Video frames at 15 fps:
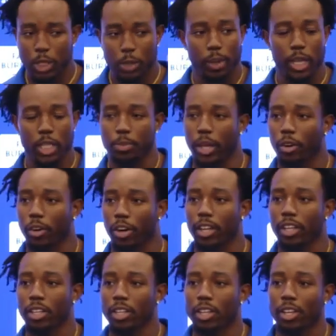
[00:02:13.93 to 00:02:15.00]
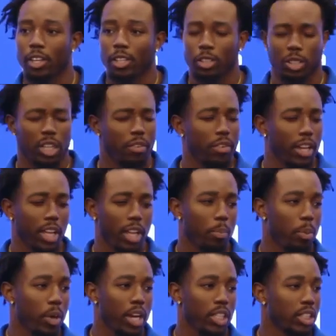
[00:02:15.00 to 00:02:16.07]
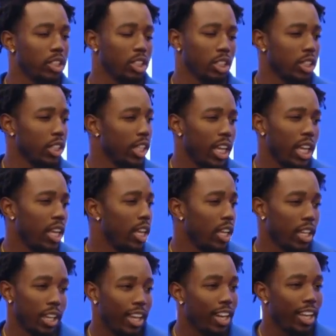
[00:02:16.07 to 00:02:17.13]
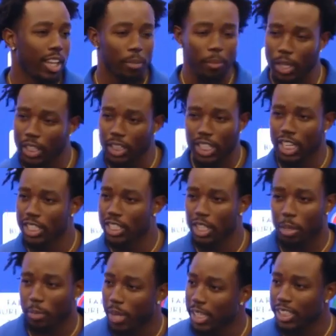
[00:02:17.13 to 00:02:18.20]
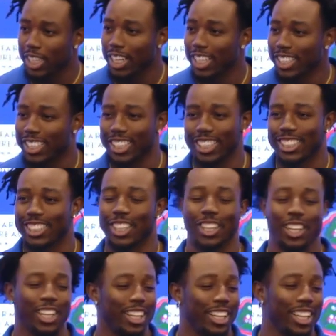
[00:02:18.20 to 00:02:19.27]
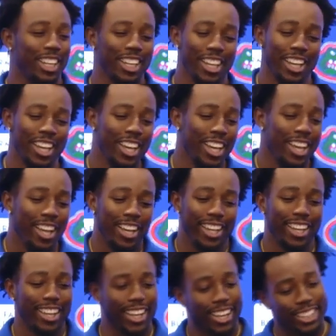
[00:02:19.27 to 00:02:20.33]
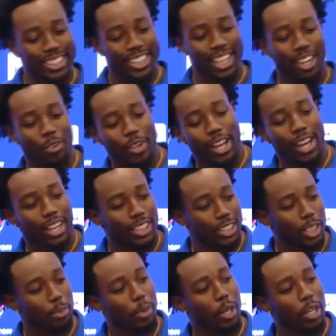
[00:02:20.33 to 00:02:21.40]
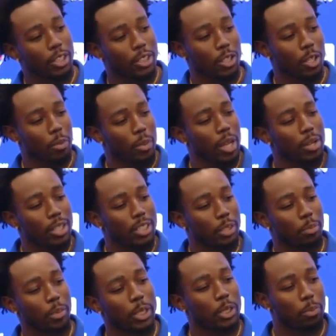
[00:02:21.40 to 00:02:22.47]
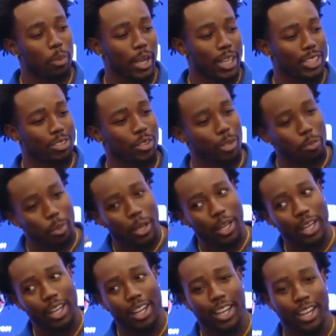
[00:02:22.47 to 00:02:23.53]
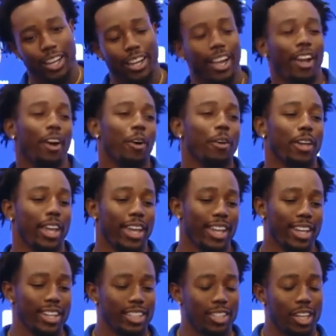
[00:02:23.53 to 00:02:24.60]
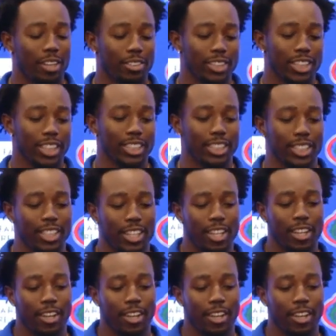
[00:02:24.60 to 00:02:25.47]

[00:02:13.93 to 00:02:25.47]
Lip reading: B Spice back, right? So every day at practice, you just yelling, beat Tennessee, beat Tennessee. So, yeah, it's kind of, we got a chip on our shoulder, mainly because of B Spice with the bug in our ear. Oh, and this offseason.